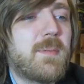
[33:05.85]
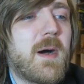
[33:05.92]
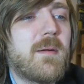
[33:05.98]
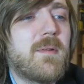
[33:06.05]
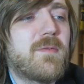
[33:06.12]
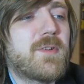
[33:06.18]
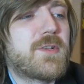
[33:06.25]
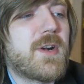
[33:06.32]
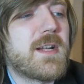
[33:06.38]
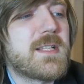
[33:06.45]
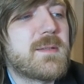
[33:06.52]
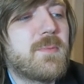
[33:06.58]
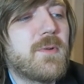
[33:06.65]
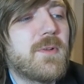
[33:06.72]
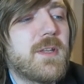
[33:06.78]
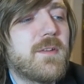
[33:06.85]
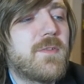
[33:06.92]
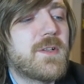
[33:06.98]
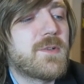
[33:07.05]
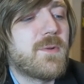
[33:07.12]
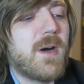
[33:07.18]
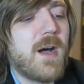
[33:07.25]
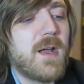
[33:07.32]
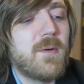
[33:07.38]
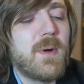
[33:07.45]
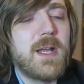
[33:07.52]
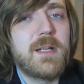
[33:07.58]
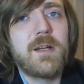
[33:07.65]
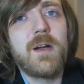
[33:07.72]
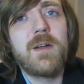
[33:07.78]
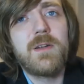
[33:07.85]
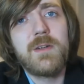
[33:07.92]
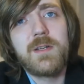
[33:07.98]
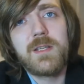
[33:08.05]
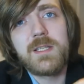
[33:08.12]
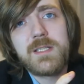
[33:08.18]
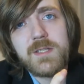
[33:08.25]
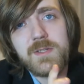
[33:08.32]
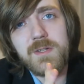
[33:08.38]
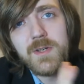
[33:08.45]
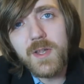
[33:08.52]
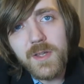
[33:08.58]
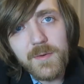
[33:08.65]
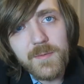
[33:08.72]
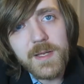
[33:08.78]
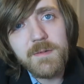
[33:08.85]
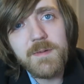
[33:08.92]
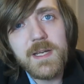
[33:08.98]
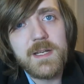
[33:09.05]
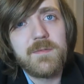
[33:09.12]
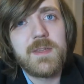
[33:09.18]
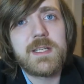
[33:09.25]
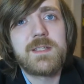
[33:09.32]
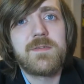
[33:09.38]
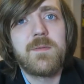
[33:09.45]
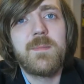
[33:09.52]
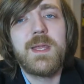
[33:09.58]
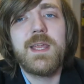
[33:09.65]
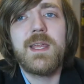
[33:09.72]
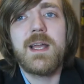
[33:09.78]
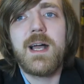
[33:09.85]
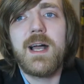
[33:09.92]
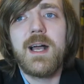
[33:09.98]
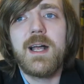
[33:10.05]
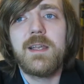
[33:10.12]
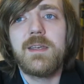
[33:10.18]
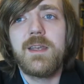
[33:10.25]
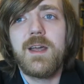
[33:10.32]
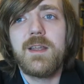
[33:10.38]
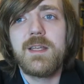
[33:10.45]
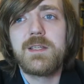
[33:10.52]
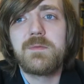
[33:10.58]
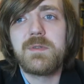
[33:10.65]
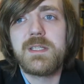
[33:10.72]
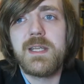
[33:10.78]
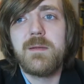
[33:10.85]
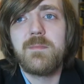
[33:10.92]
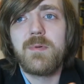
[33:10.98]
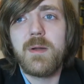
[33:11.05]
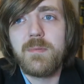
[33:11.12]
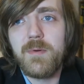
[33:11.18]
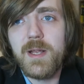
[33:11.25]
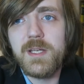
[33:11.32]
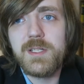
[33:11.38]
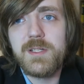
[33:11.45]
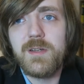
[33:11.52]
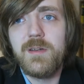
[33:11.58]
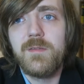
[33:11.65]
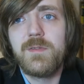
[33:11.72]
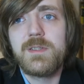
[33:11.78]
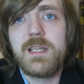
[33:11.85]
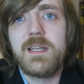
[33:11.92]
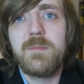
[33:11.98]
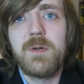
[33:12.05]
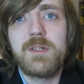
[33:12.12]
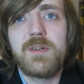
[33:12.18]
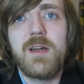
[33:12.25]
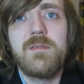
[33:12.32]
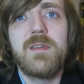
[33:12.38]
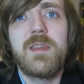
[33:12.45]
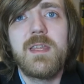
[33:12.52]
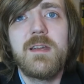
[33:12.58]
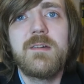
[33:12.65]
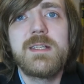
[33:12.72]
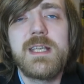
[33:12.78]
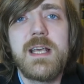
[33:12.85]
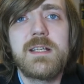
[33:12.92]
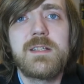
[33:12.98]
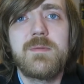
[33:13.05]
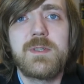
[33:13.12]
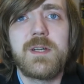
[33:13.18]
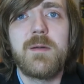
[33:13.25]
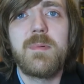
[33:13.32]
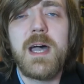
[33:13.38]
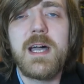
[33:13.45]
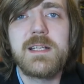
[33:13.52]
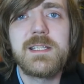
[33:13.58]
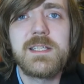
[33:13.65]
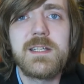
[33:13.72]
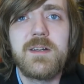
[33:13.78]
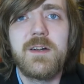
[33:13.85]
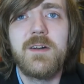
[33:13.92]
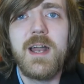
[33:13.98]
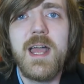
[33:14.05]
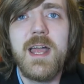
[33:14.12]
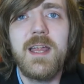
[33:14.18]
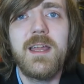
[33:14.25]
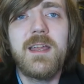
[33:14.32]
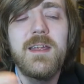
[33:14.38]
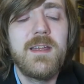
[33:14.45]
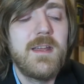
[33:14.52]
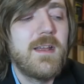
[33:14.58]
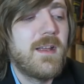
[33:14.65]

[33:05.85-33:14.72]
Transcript: the Department for Transport, the official highway code. This is another reread of this for me, and uh, this was in preparation for taking my driving theory test, which I passed. Hooray!